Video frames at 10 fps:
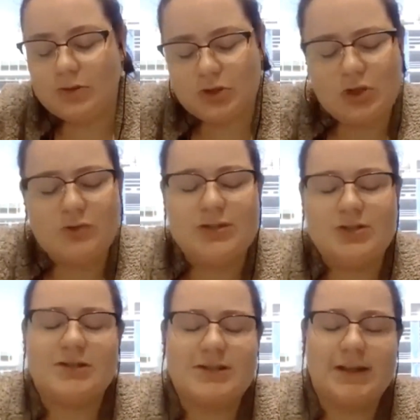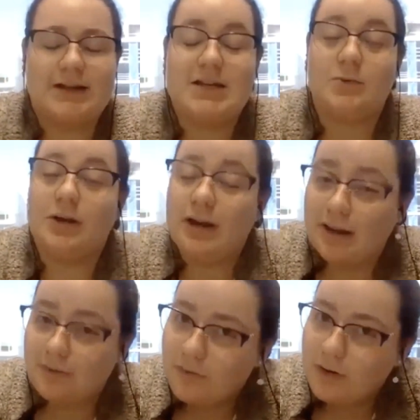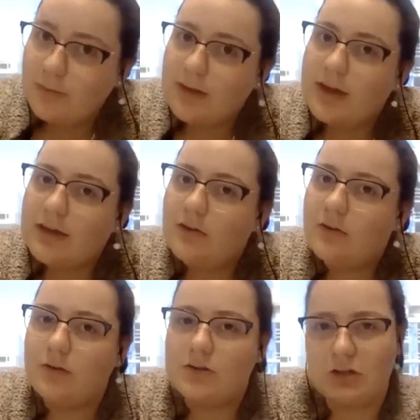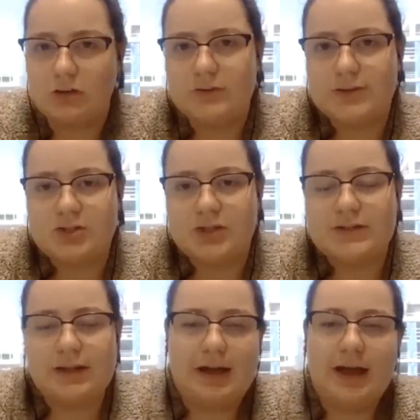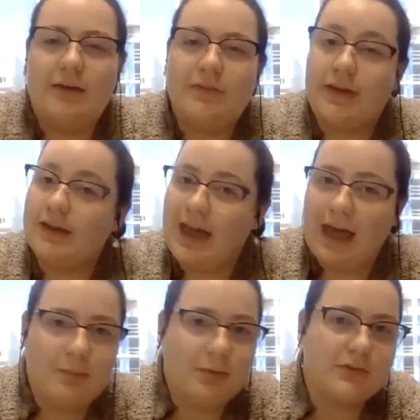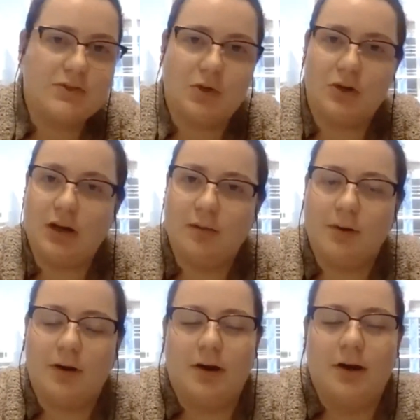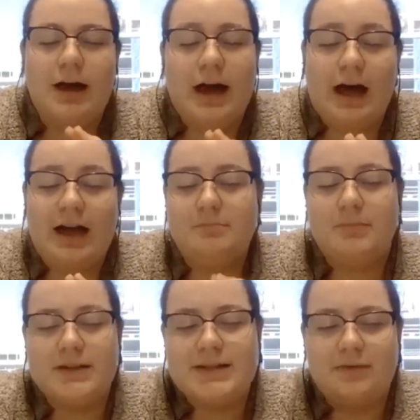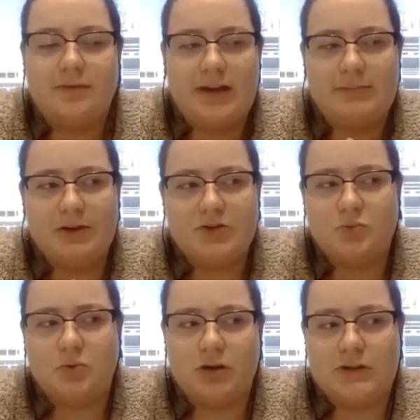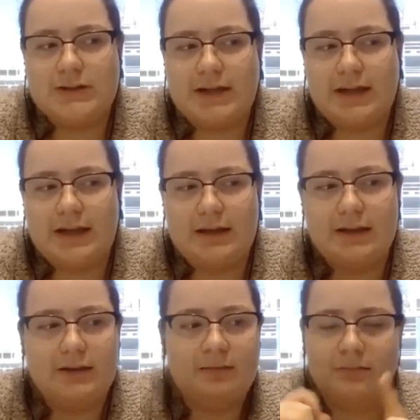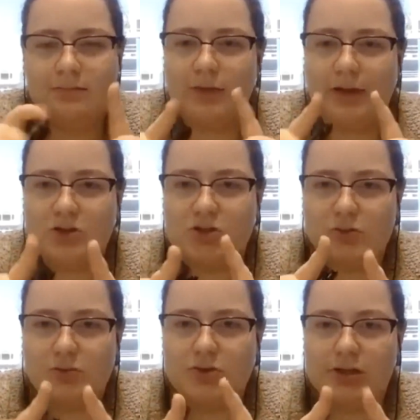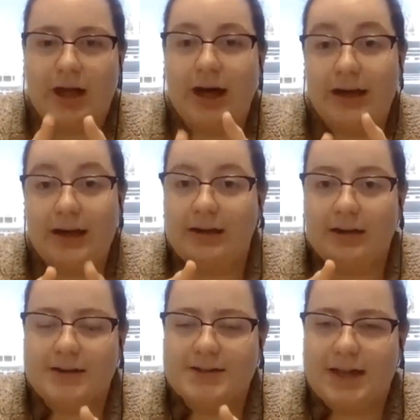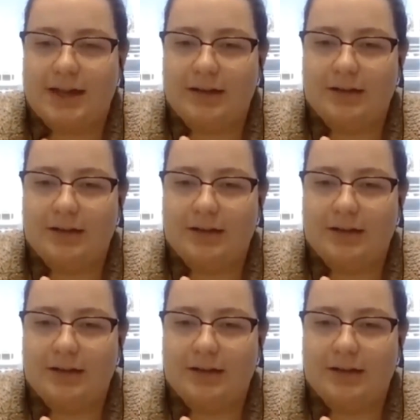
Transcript: Do you suggest that I take one every weekend, or do you suggest that I have like a cap of a certain number? I'm myself aiming towards a like a June July LSAT,